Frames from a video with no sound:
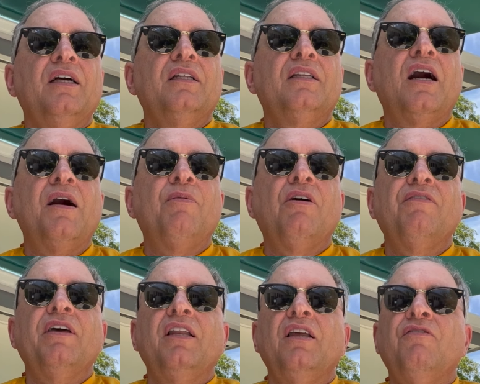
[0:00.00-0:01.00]
Top off
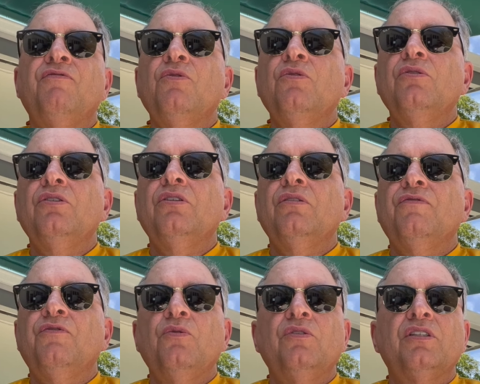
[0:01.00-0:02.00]
any food
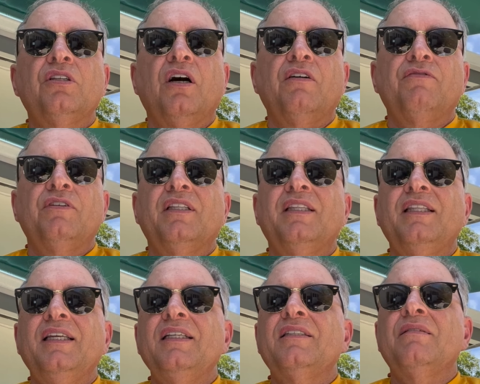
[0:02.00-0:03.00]
stuff, at
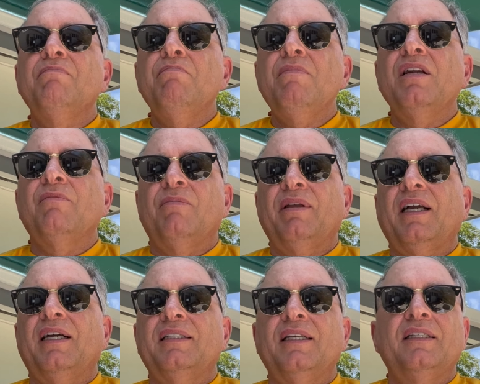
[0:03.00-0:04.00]
least minimum, like
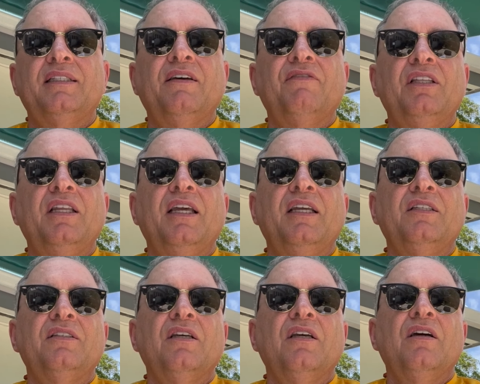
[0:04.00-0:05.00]
I said, 7
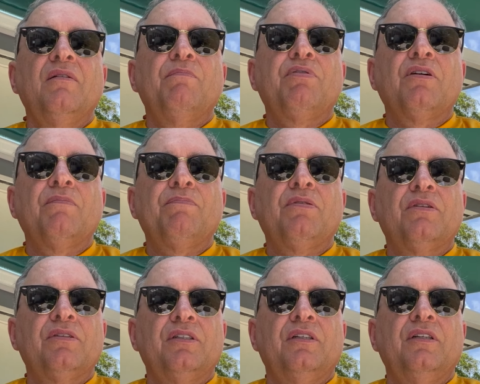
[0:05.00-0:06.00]
days per
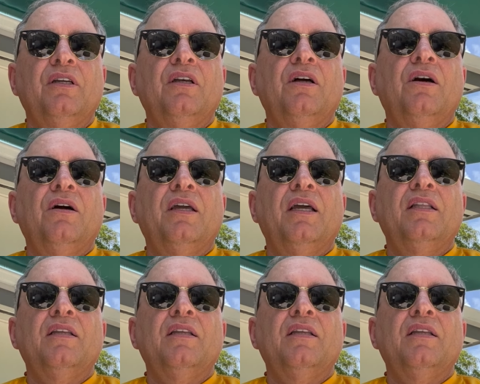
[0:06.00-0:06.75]
person, okay?